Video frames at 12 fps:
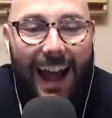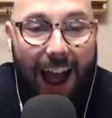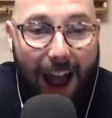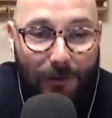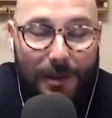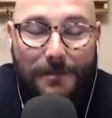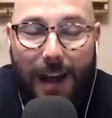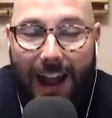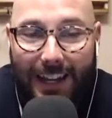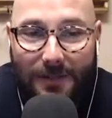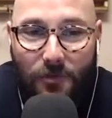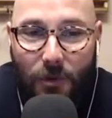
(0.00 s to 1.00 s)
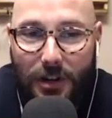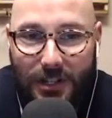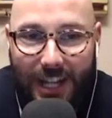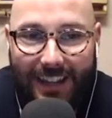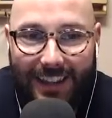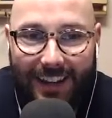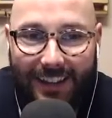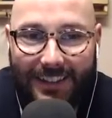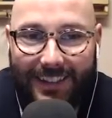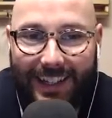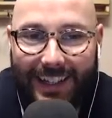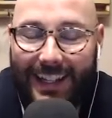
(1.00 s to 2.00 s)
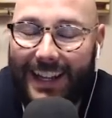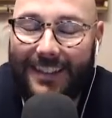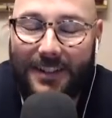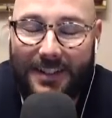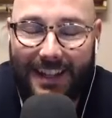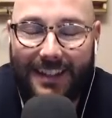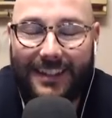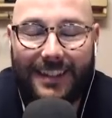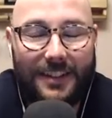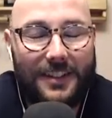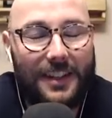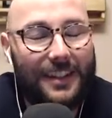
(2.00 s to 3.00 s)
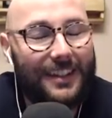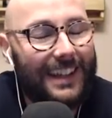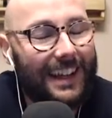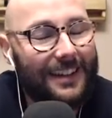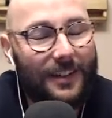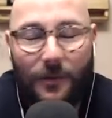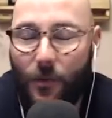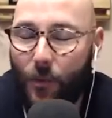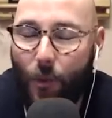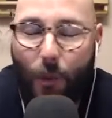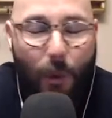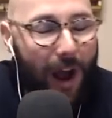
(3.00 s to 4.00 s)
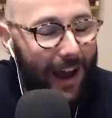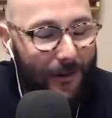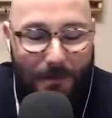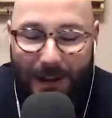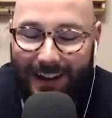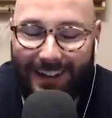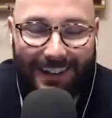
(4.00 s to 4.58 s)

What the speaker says: I went back and watched that the other day, and there's a well better